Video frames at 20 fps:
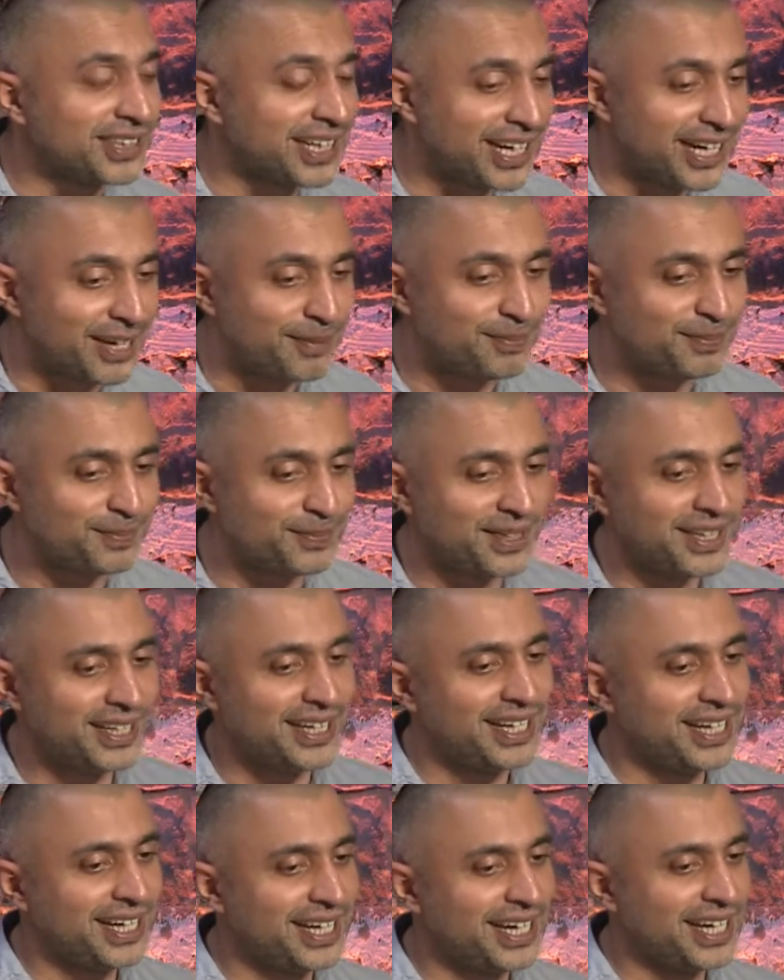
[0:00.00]
um,
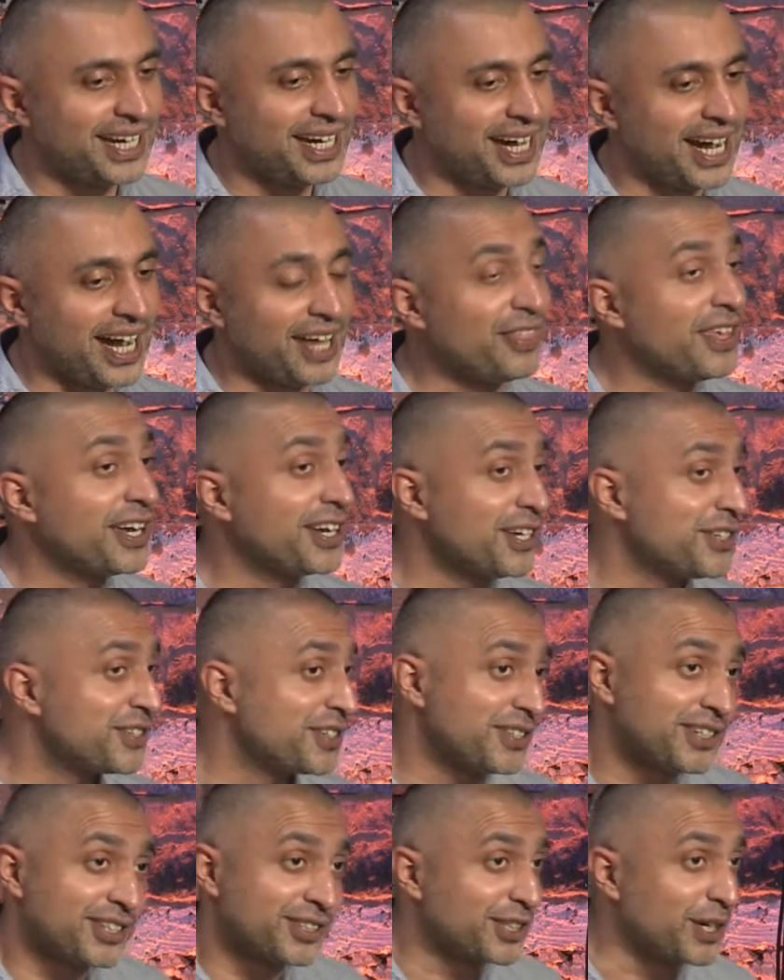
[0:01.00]
I think you
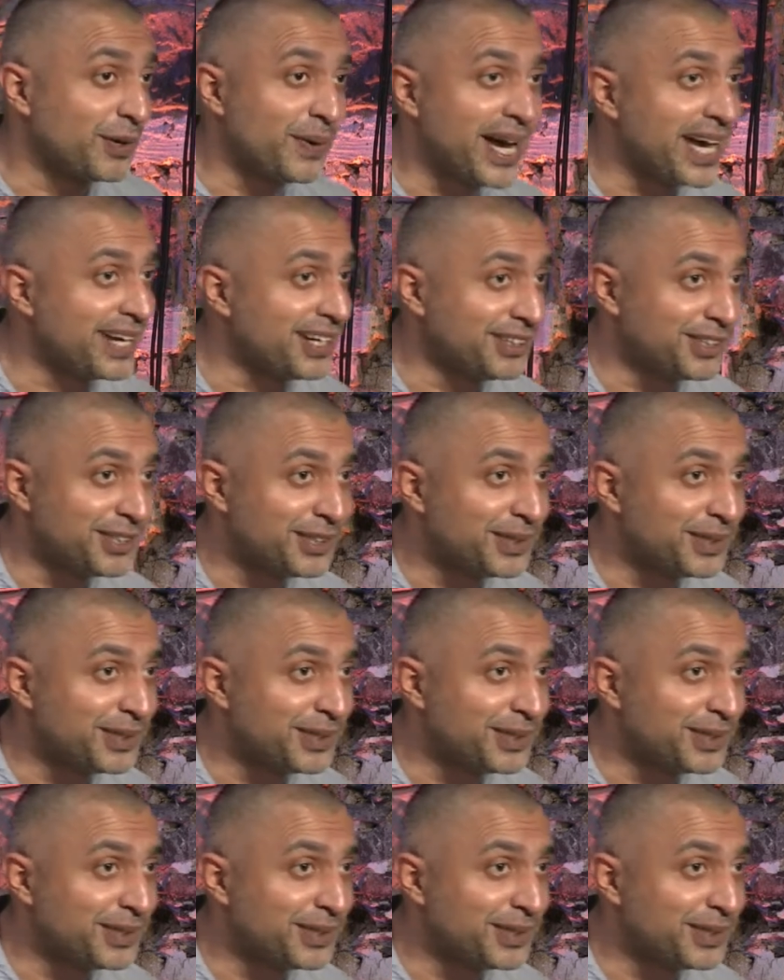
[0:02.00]
should just go ahead and